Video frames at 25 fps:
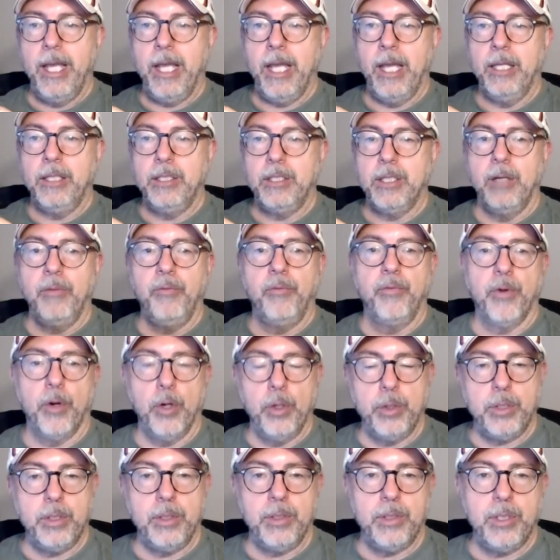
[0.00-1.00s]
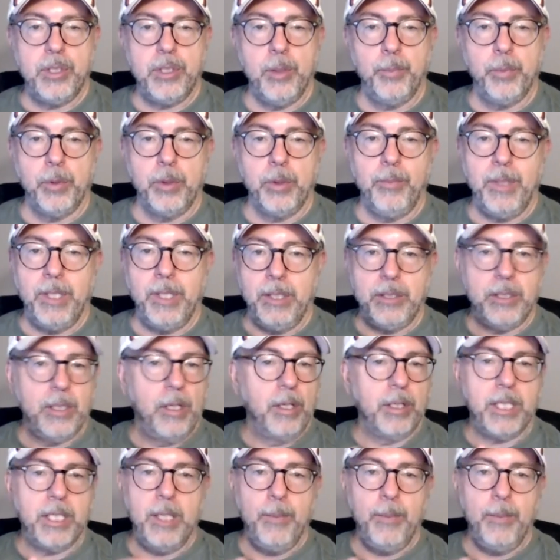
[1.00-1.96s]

and divergence simply means, and I'll